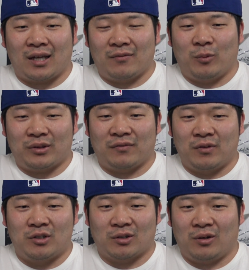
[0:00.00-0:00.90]
kind of what the
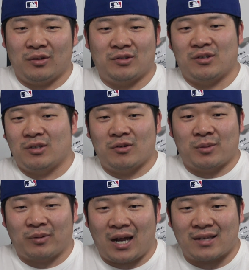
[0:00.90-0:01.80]
future holds, so there's no
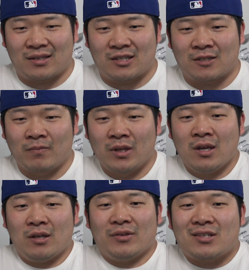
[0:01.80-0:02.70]
surprises.
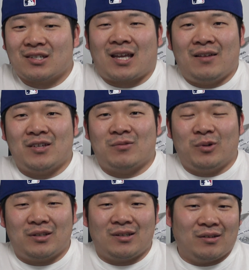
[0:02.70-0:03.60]
This is just kind of just
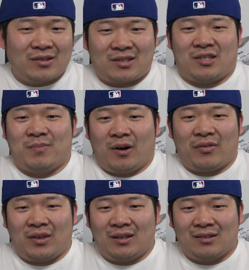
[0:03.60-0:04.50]
what just the smart thing